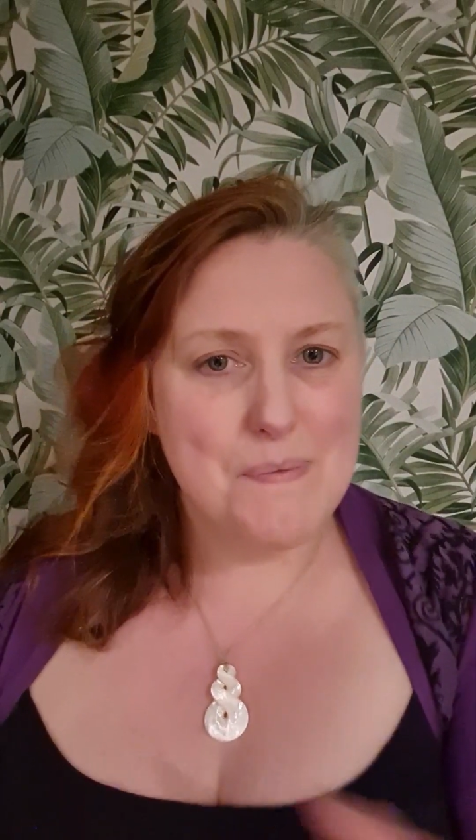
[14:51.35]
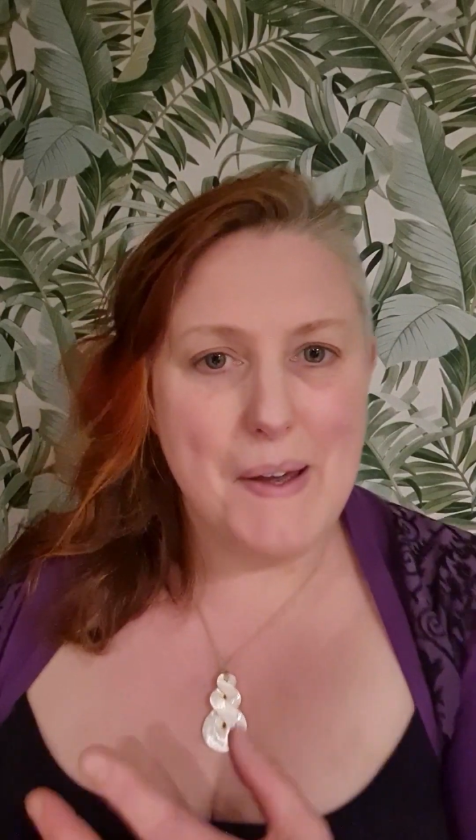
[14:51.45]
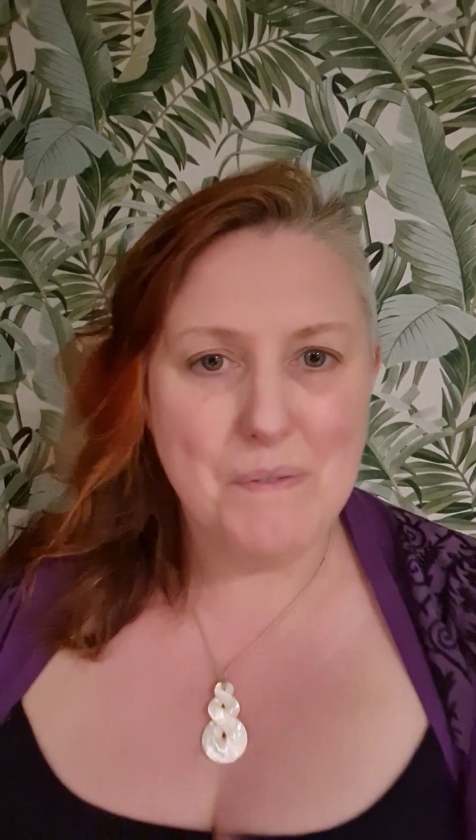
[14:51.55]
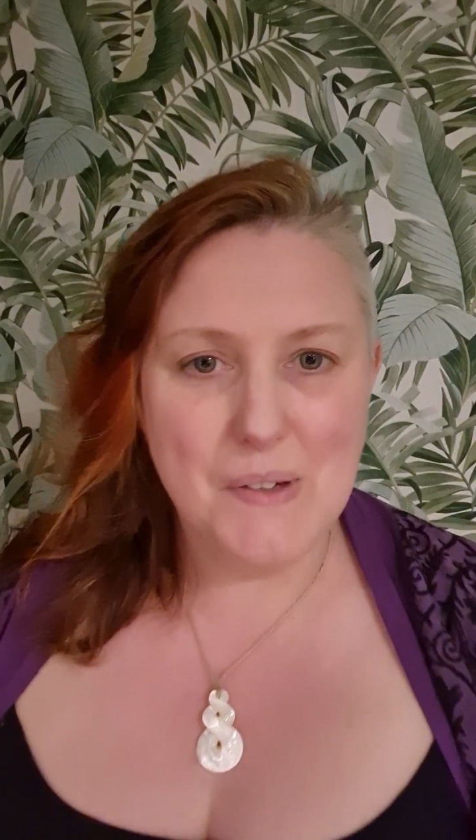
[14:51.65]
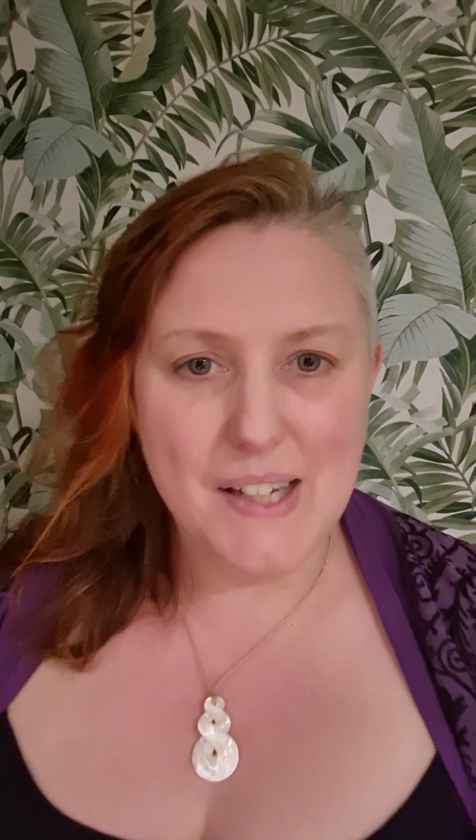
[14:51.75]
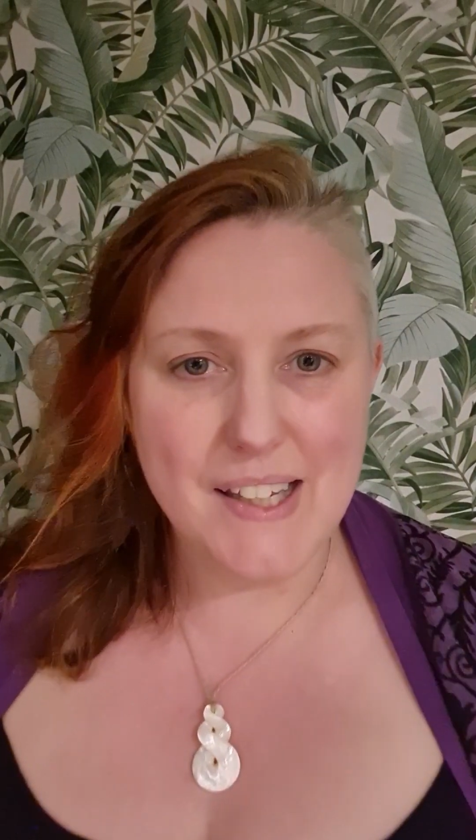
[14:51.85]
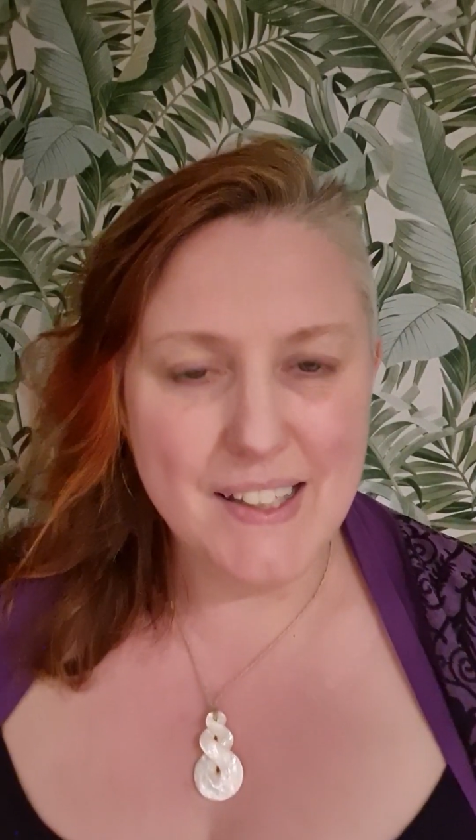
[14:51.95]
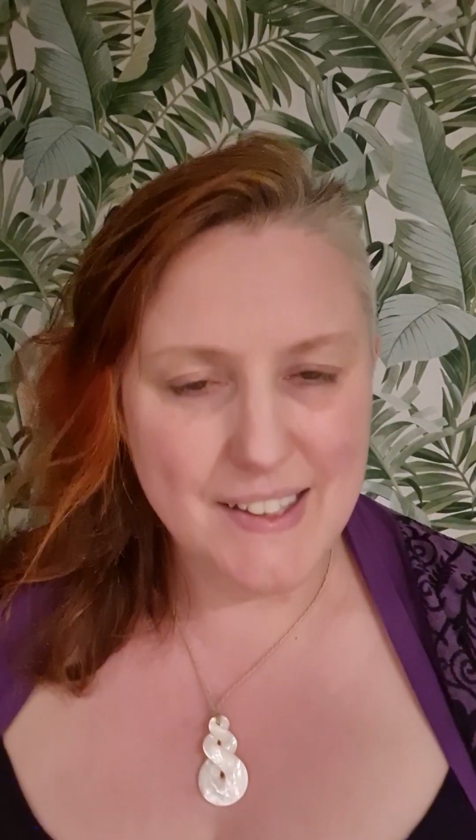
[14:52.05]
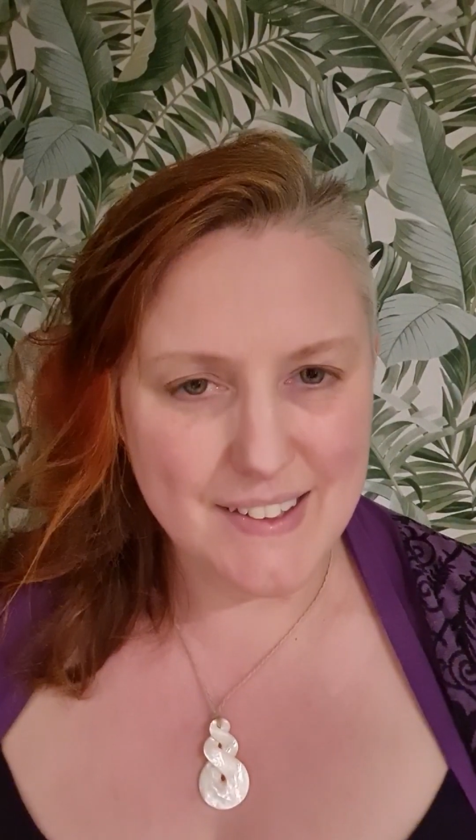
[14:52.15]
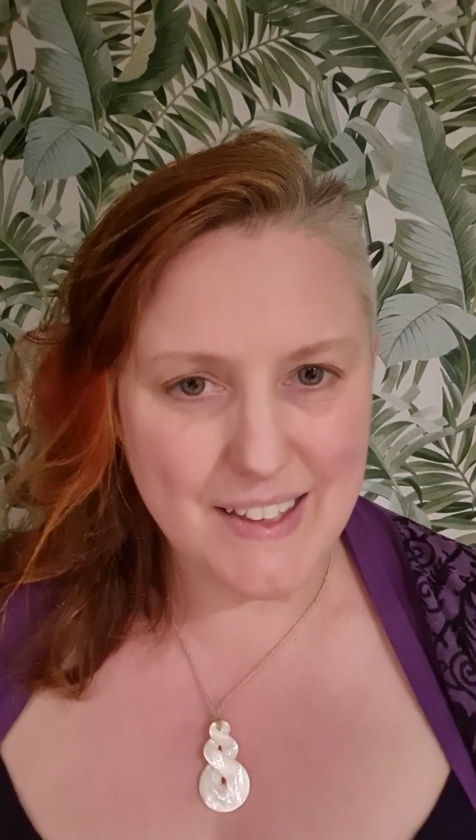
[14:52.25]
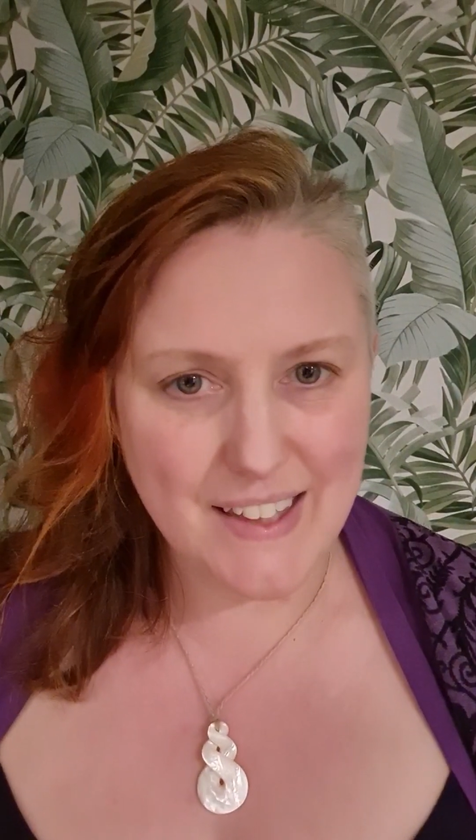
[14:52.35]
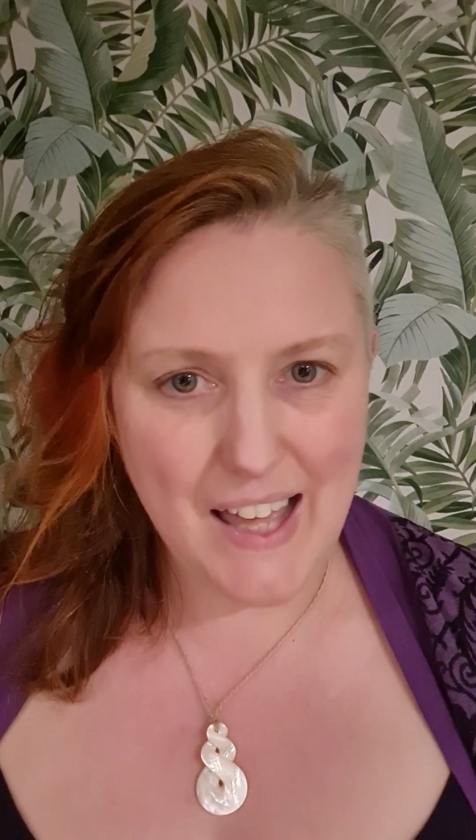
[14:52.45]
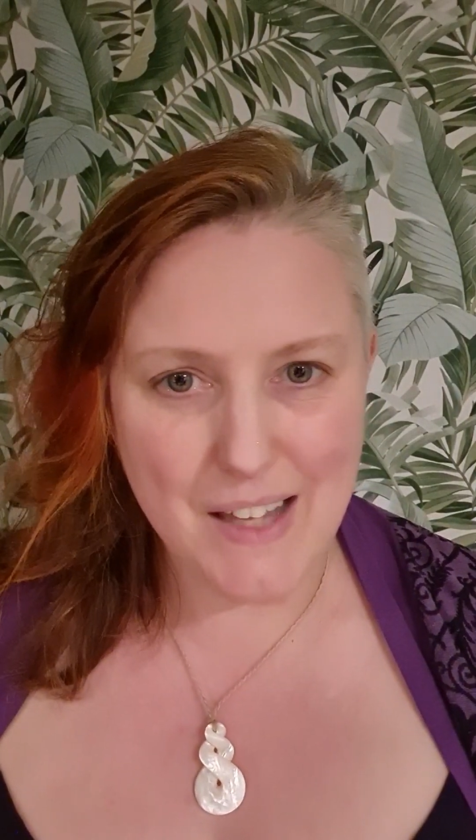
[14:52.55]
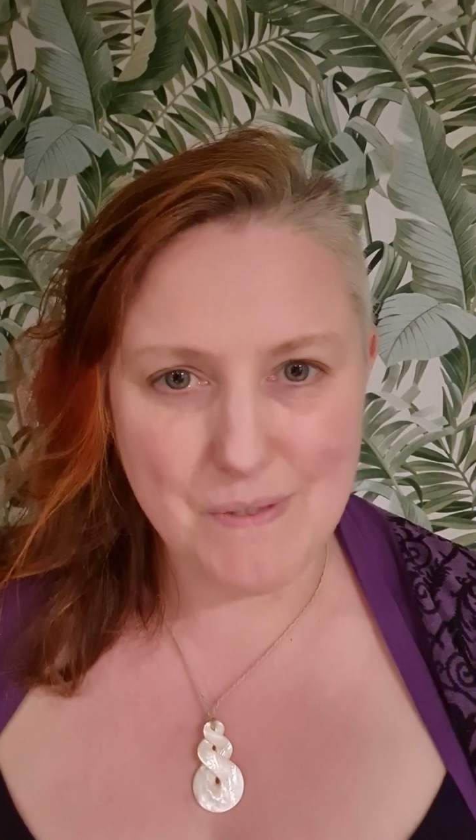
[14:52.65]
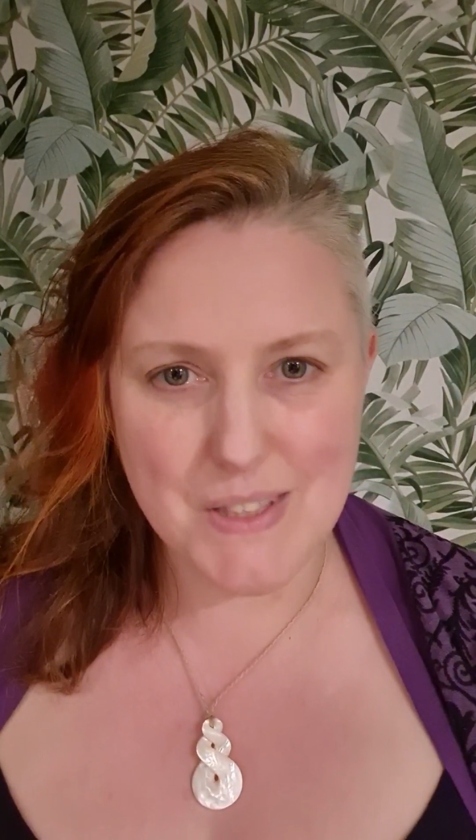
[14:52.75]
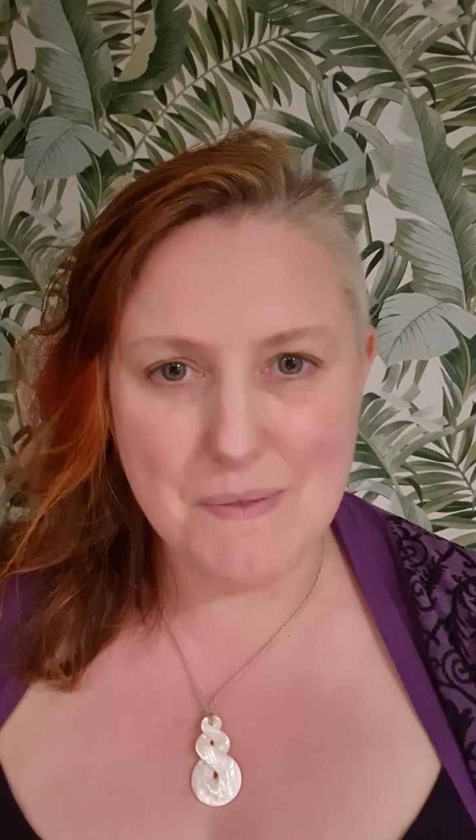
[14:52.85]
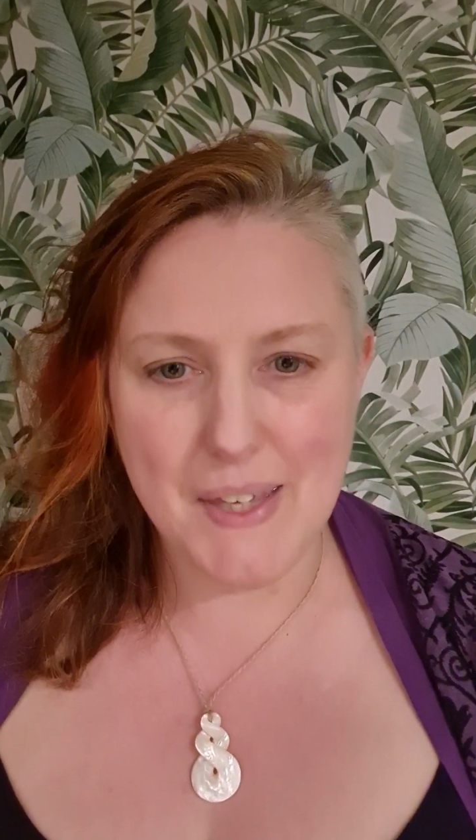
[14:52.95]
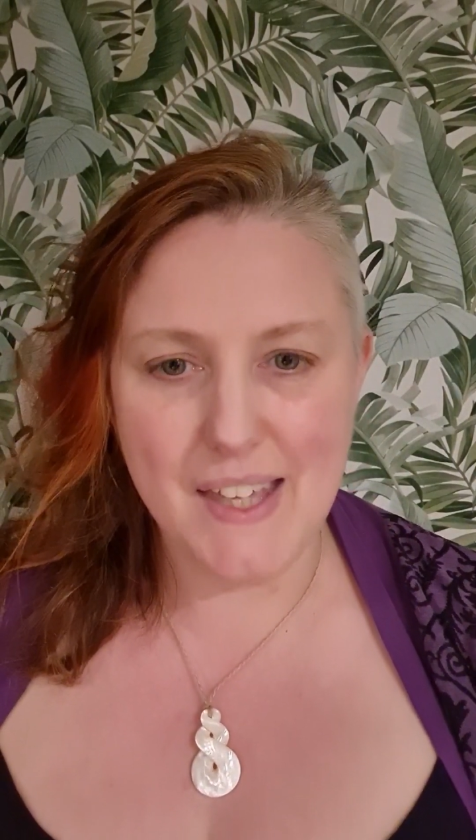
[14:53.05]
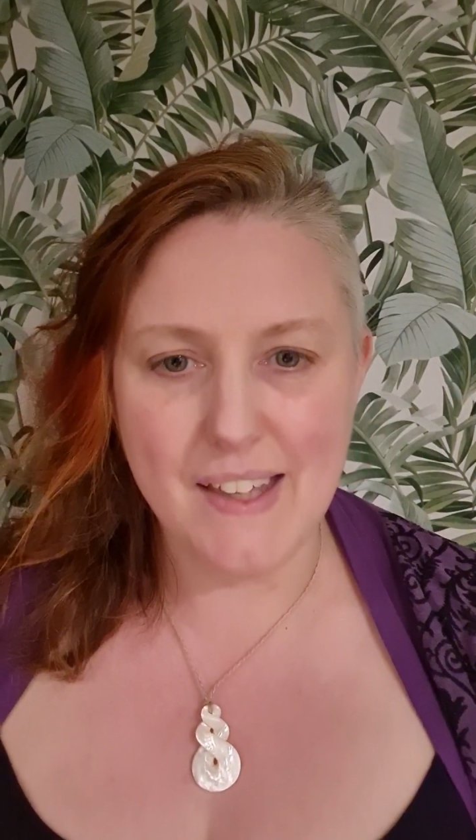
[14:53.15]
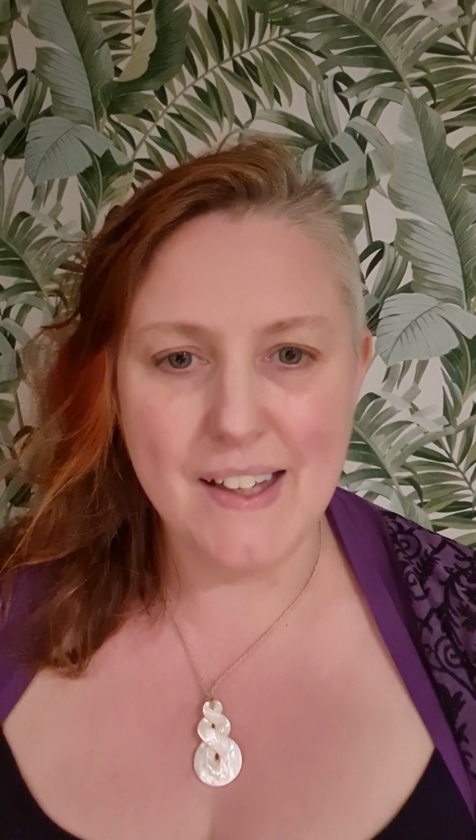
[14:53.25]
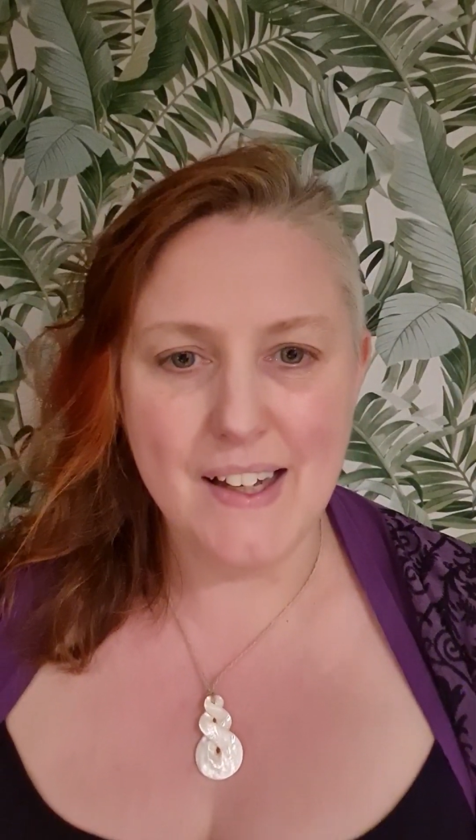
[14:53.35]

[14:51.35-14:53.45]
memory that came to me